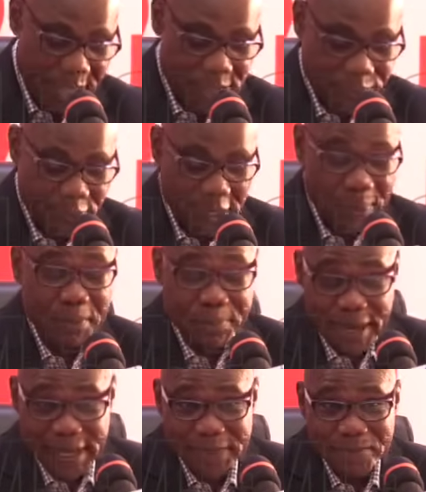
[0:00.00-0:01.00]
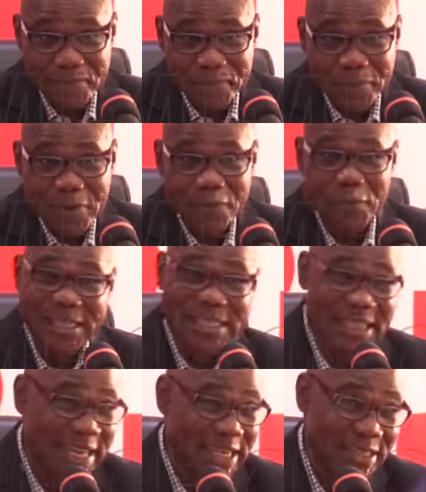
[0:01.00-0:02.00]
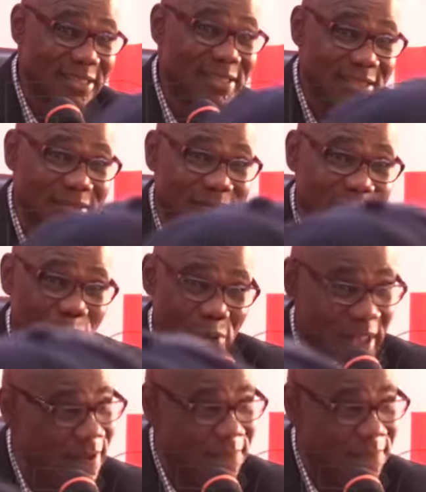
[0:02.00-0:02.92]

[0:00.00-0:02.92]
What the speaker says: is fully prepared for these elections. We're